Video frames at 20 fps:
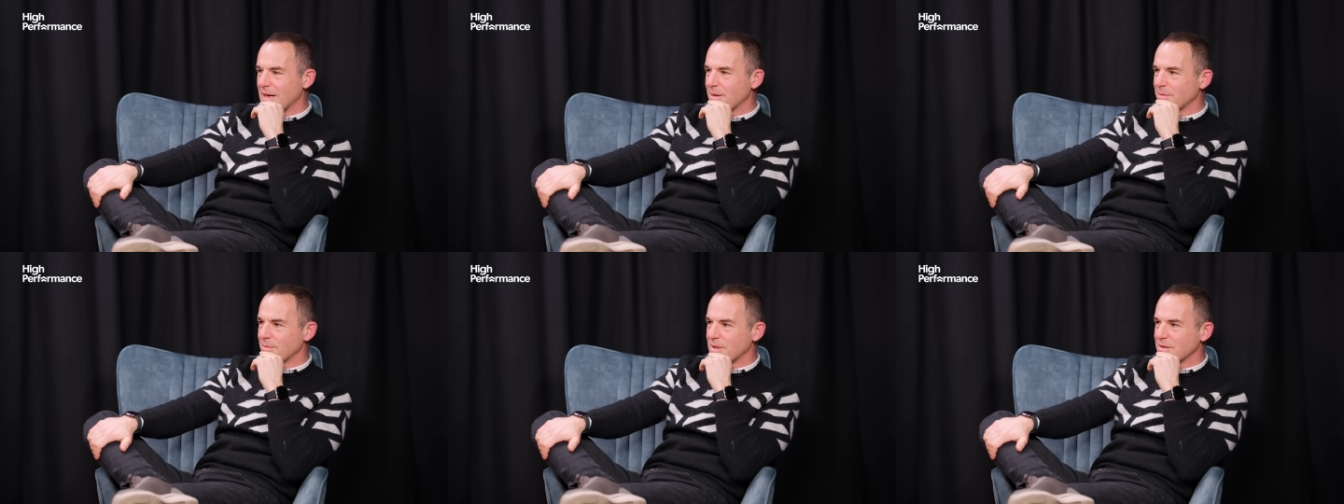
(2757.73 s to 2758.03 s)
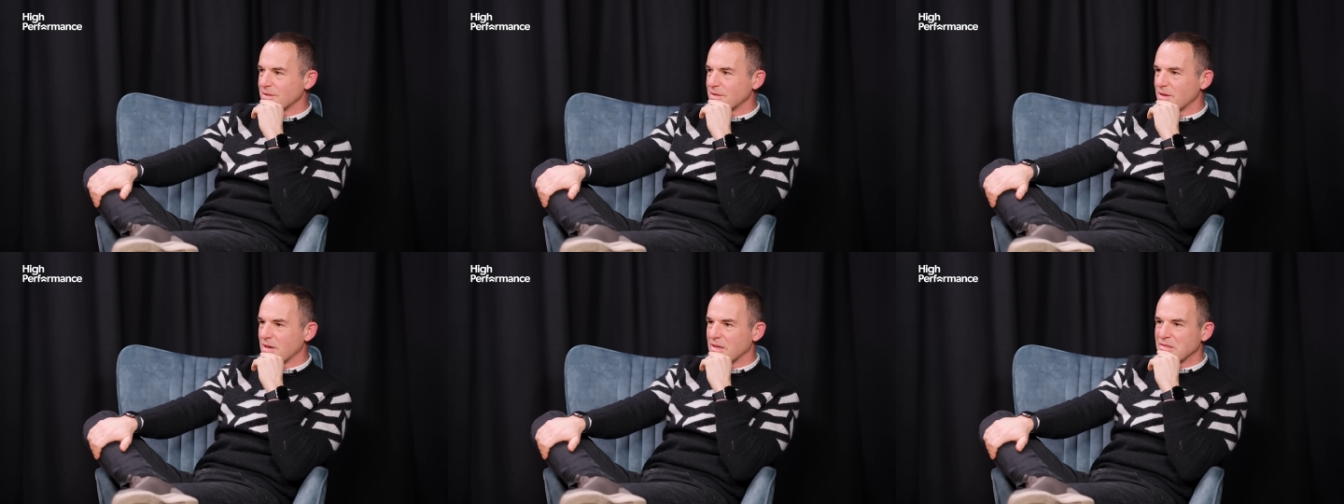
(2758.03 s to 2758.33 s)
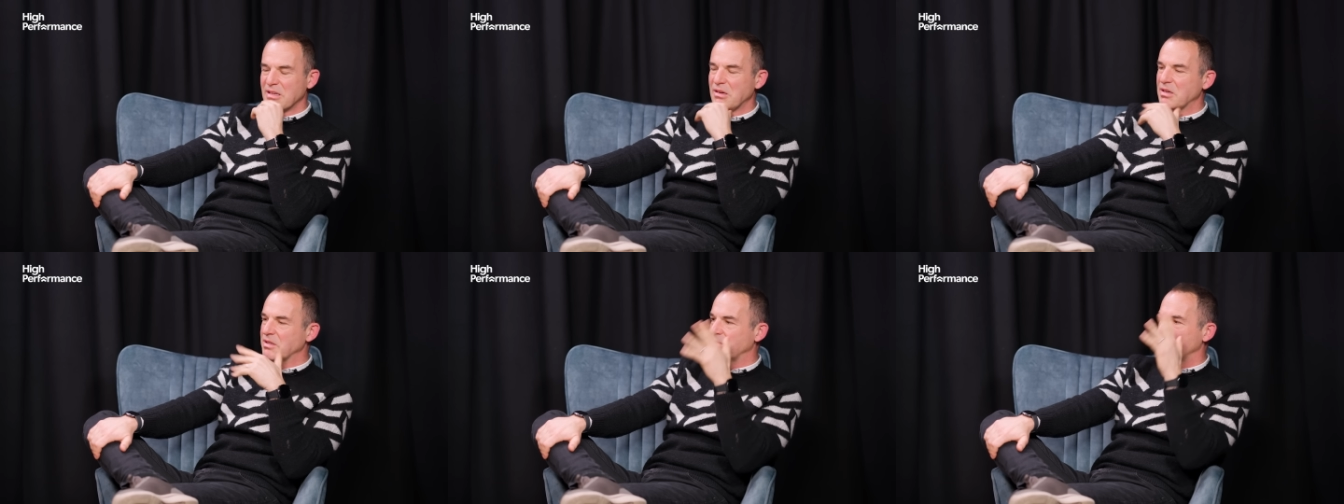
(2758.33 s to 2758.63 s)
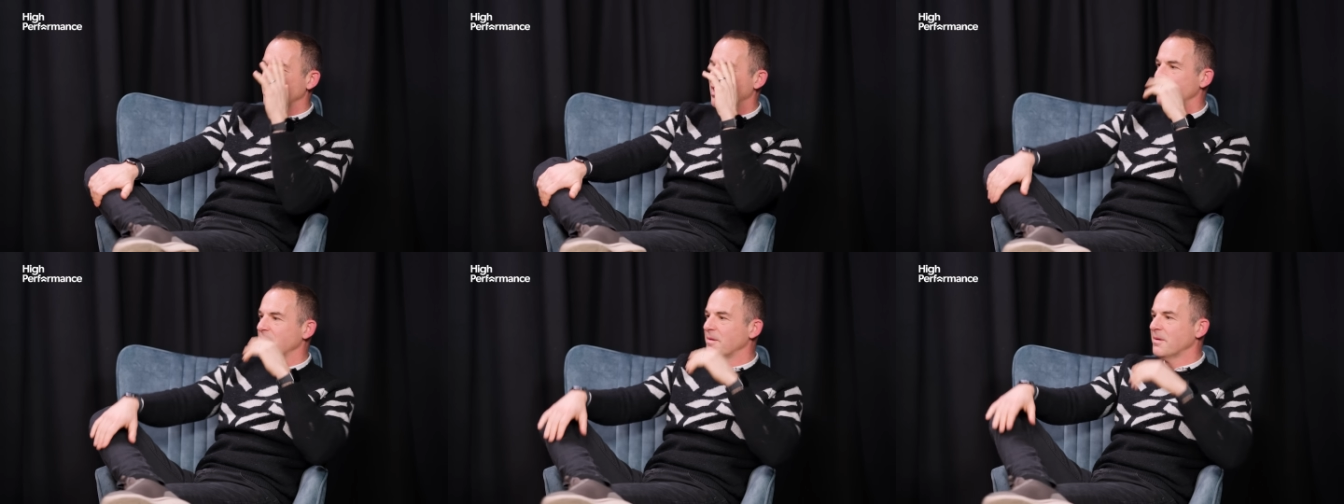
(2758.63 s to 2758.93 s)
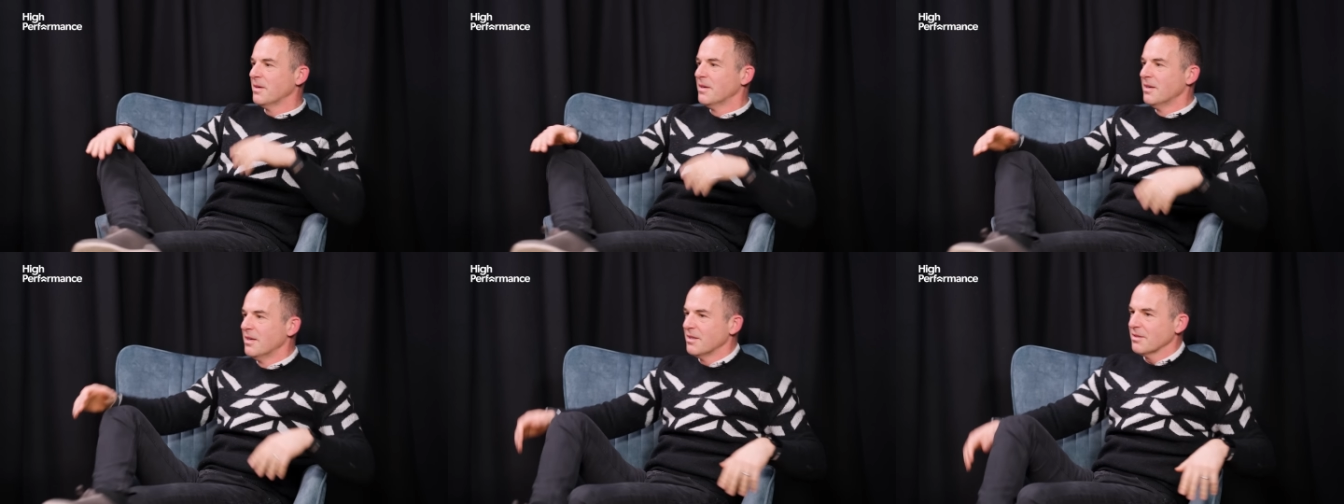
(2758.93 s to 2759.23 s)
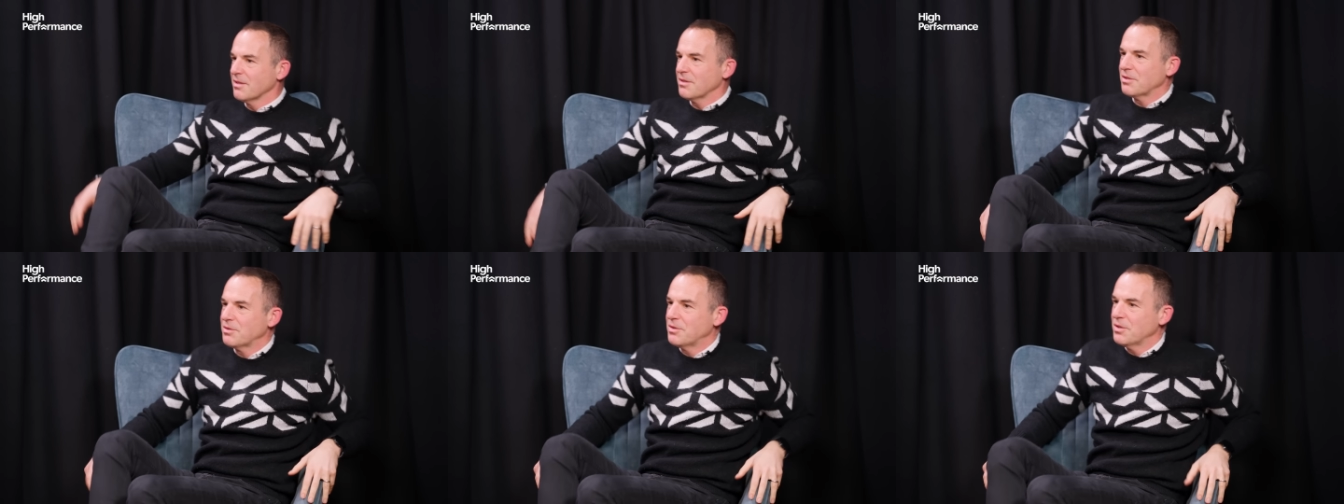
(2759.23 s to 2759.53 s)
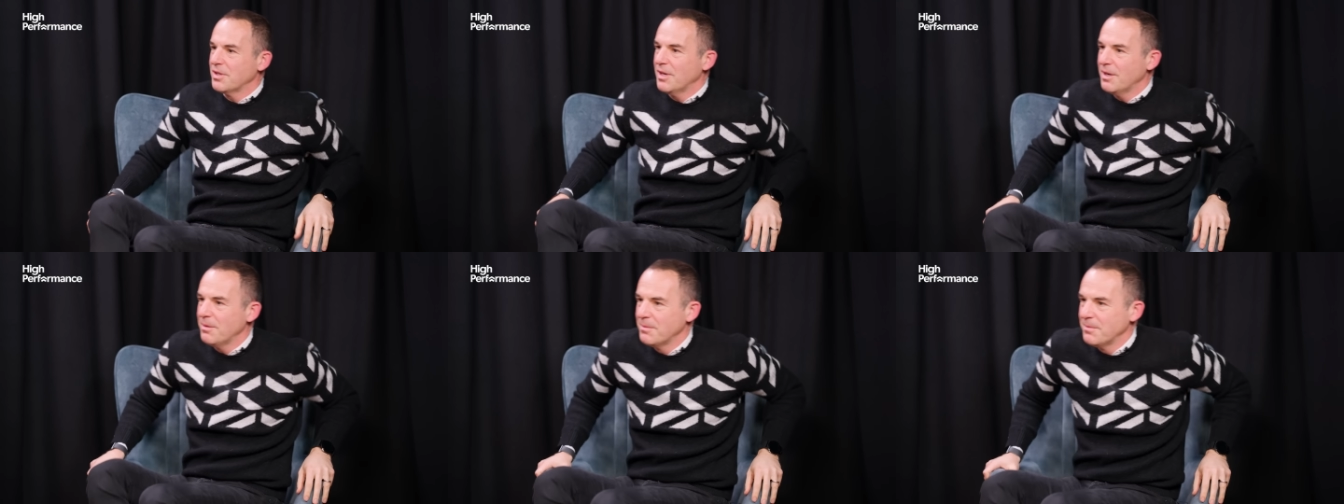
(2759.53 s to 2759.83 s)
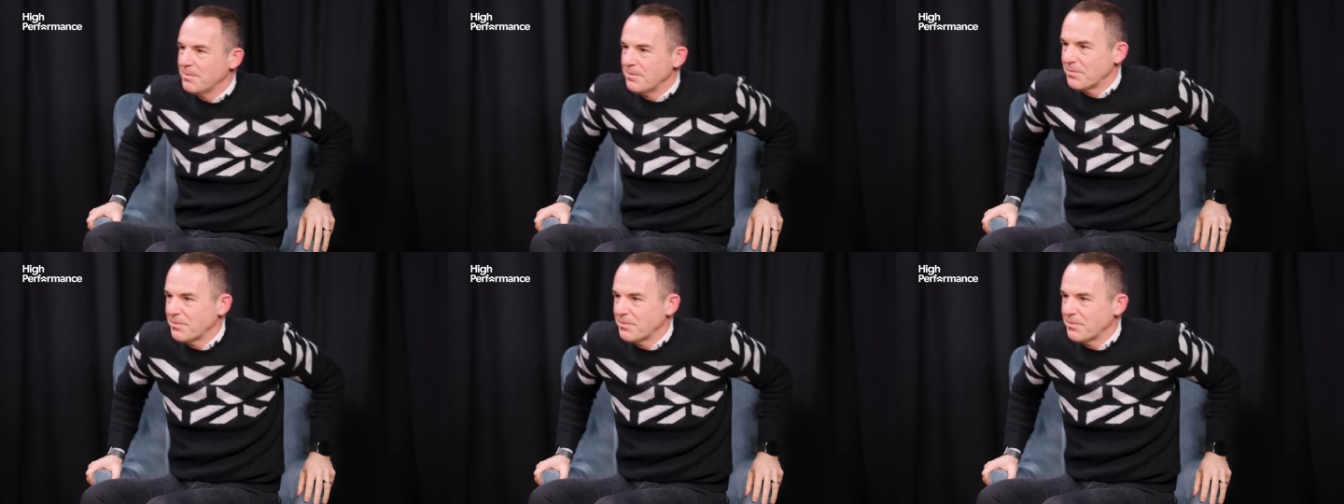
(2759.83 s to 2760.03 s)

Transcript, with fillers: How are we meant to do it? I said, Oh, it's fine. I stood up.